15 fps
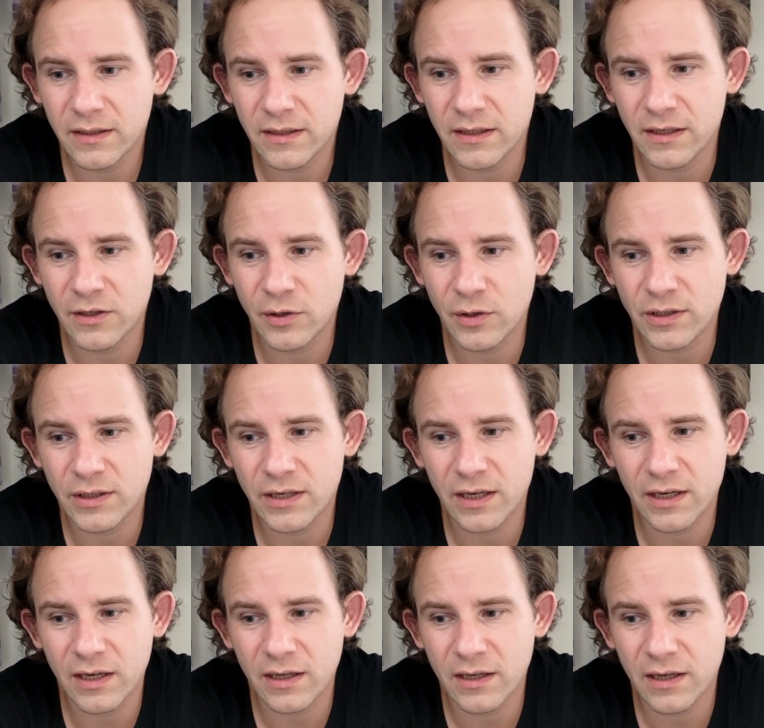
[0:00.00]
Hidetoshi
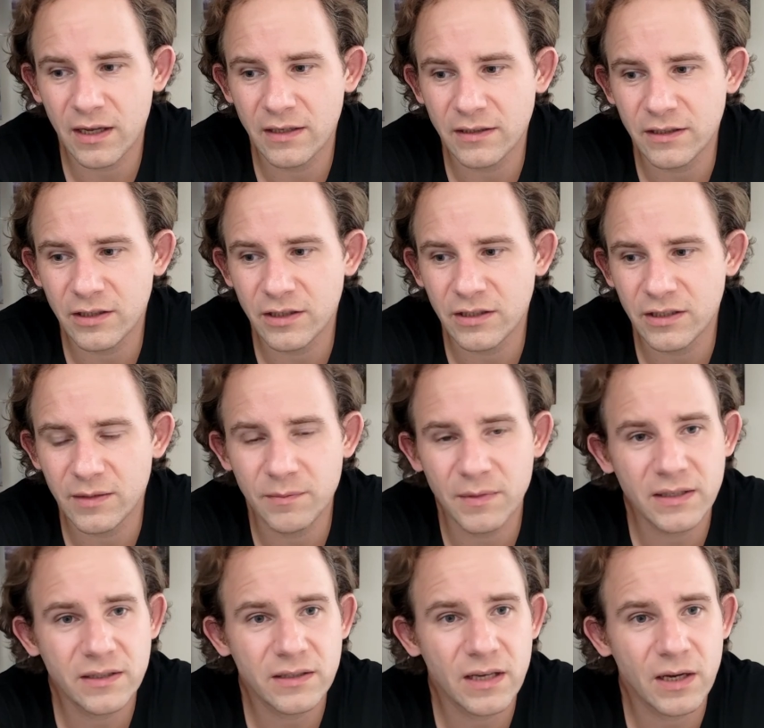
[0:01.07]
Naka and
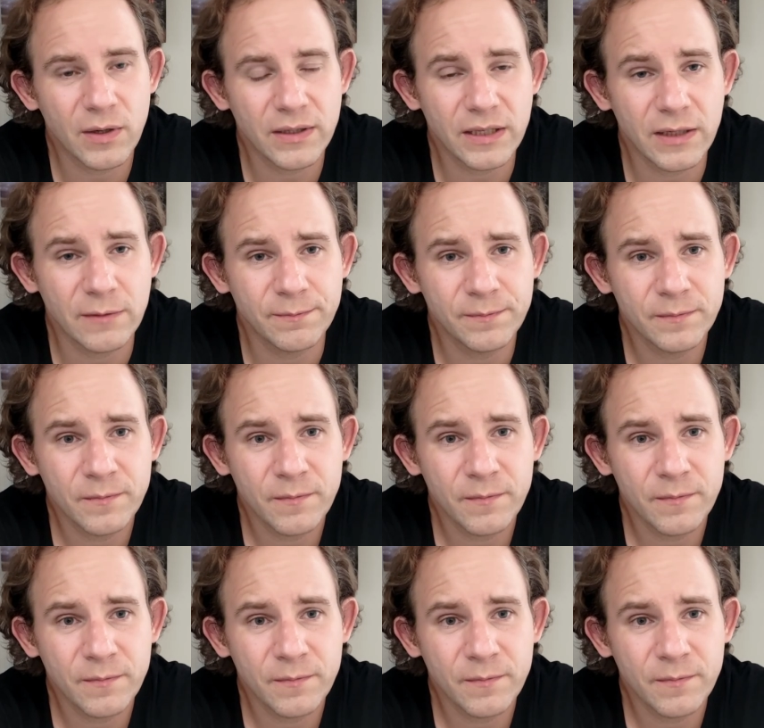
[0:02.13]
Nishijima's character,